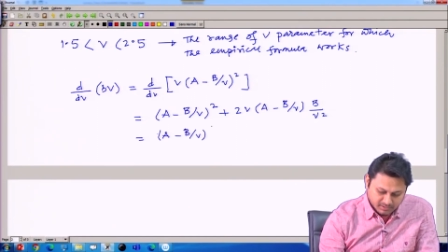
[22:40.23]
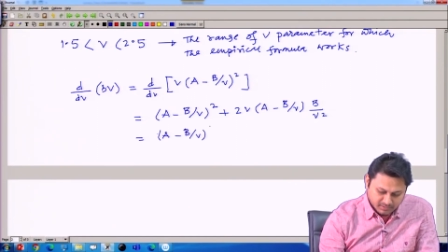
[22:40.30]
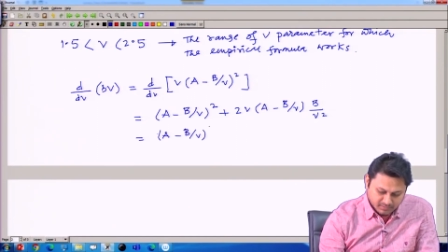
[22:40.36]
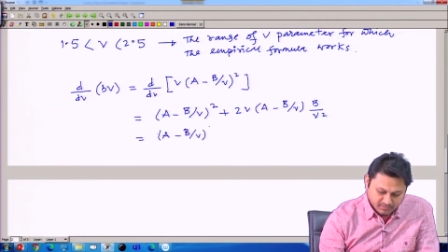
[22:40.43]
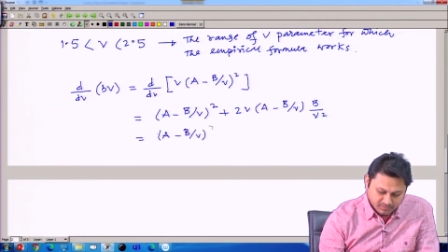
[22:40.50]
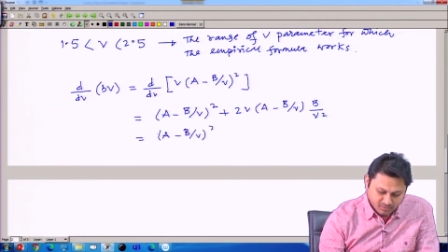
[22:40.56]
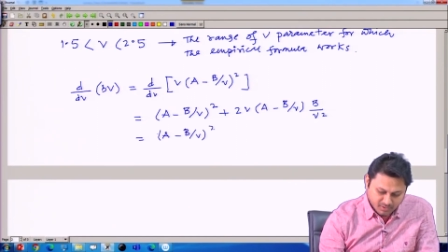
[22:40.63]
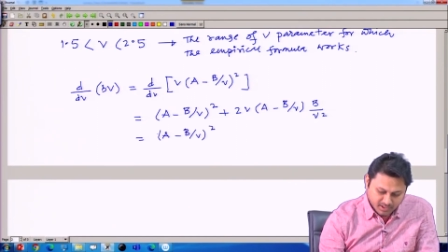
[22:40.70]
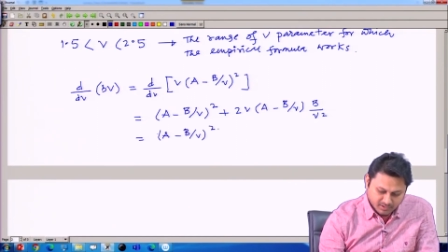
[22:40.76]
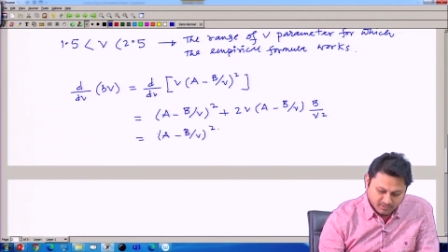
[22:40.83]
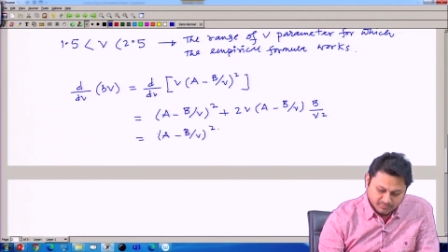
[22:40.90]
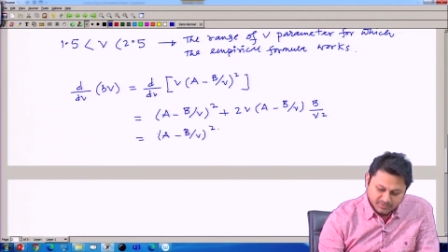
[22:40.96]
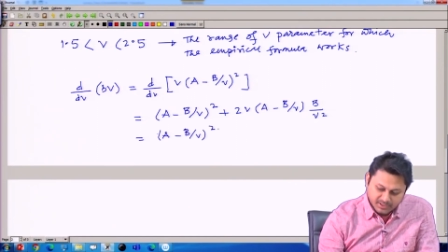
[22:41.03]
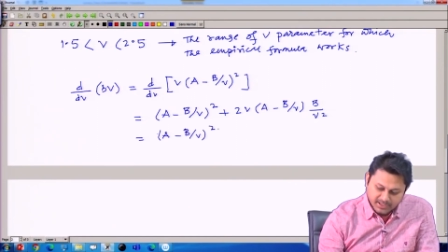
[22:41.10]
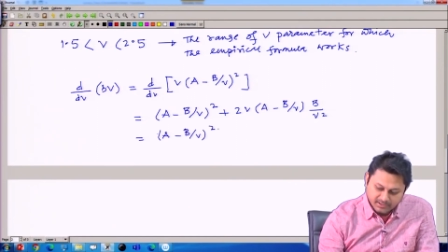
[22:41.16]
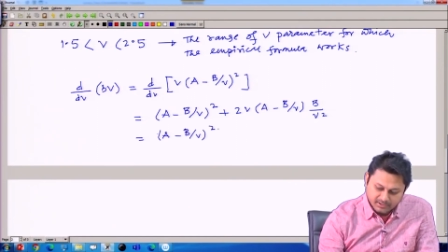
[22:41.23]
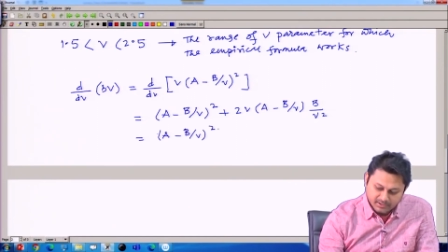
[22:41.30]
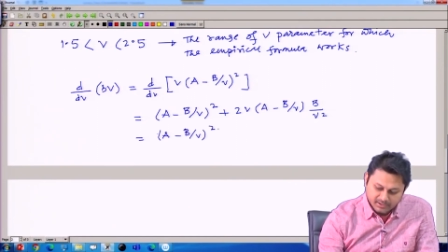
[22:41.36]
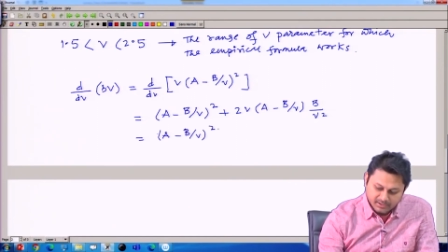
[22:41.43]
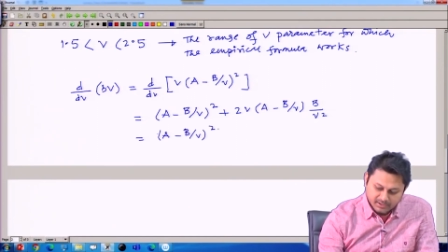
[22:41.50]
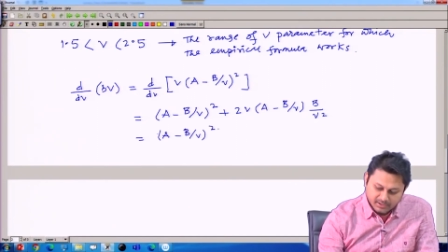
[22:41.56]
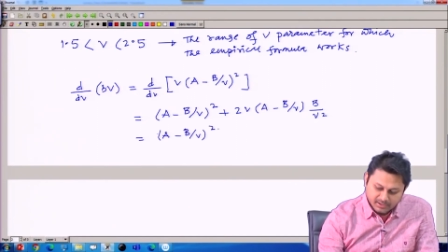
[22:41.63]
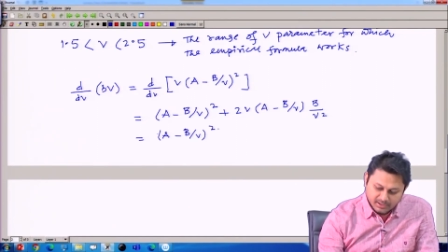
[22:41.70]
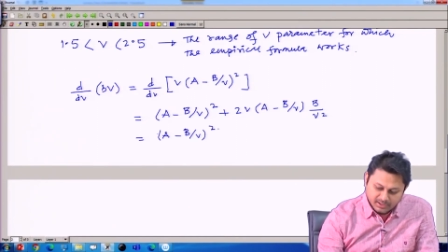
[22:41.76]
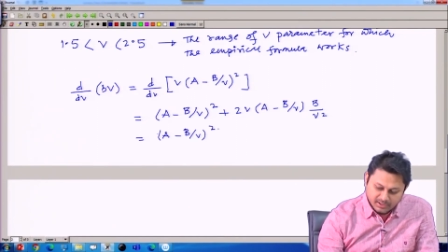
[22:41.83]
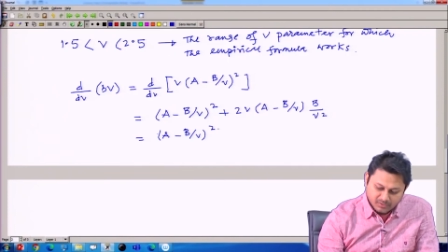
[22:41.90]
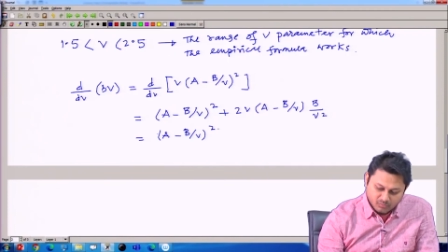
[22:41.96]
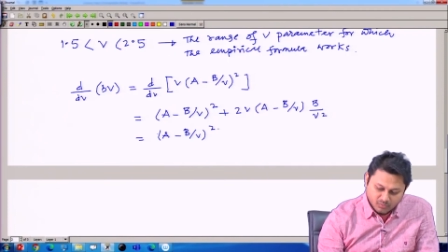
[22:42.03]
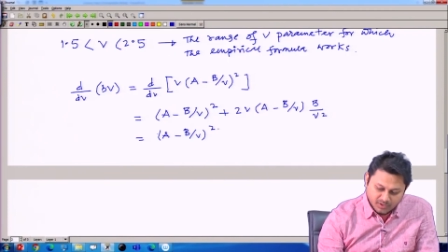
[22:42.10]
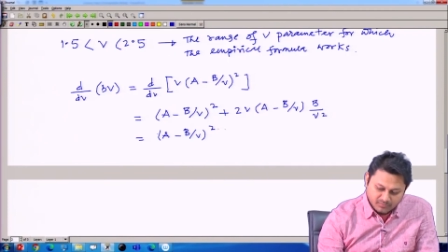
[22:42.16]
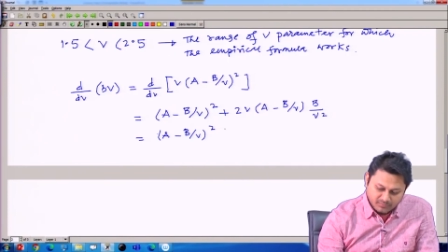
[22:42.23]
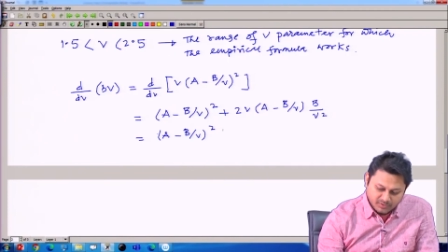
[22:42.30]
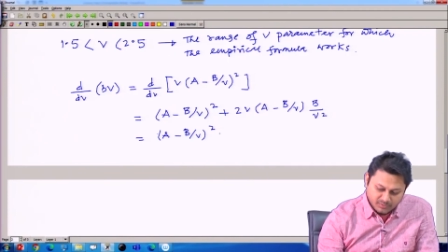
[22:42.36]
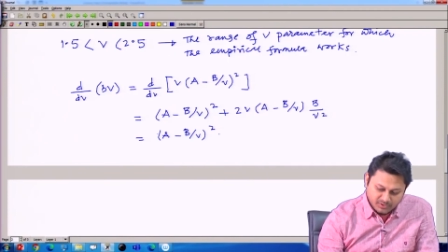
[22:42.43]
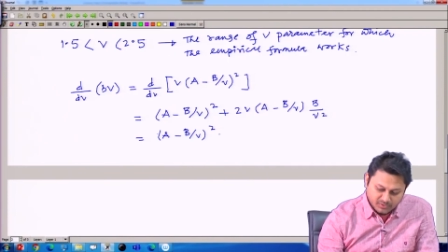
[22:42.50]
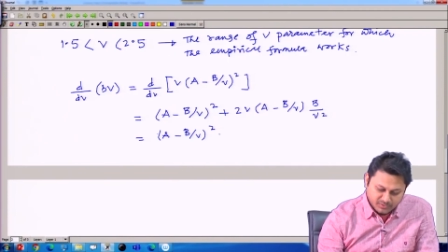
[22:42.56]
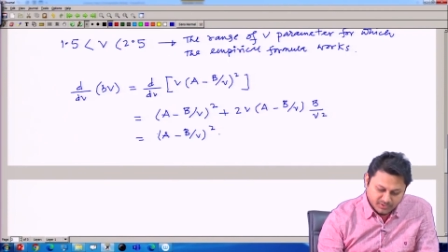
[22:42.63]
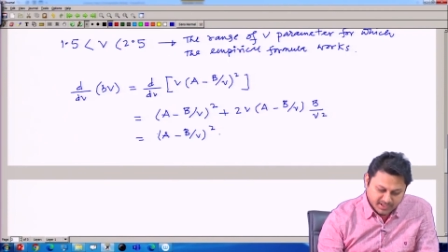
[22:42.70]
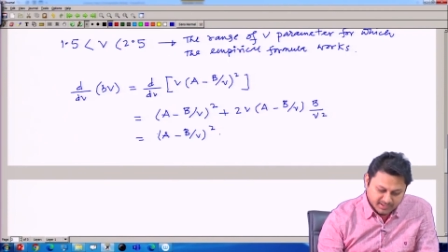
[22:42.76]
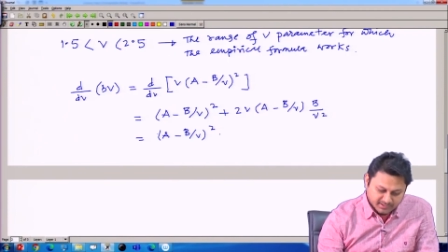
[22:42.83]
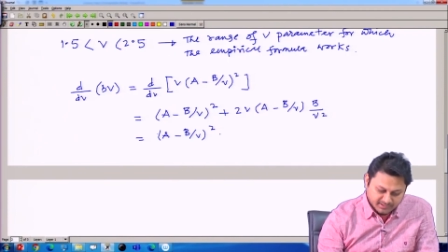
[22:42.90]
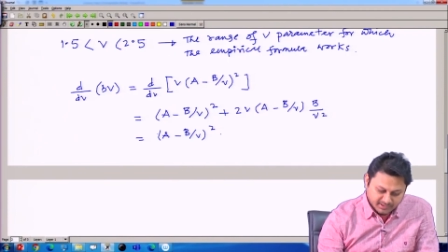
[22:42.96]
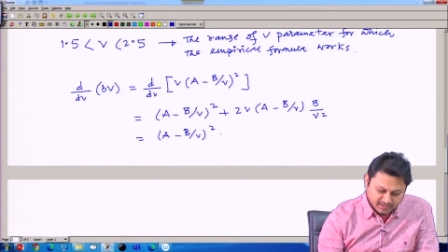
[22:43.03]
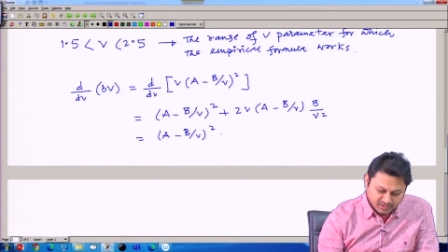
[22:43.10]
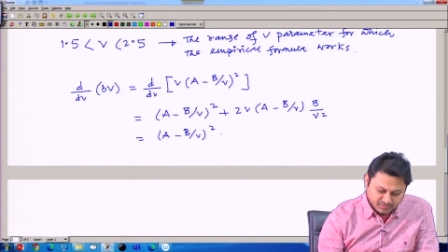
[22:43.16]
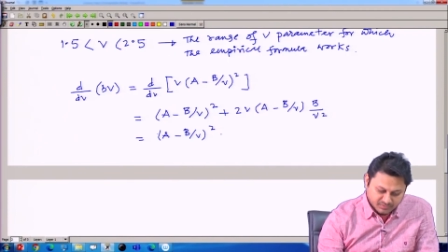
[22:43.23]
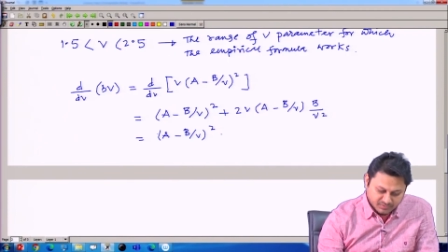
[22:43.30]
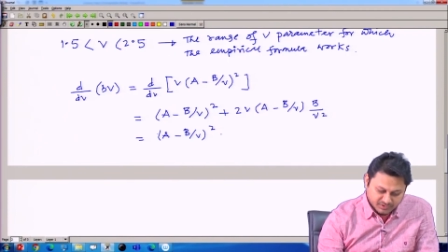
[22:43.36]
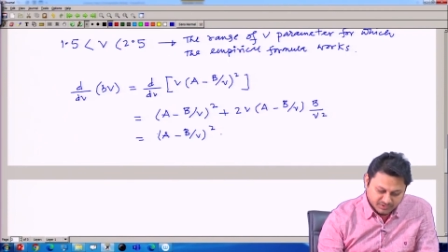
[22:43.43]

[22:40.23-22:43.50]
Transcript: then square of that and 1b will going to cancel out.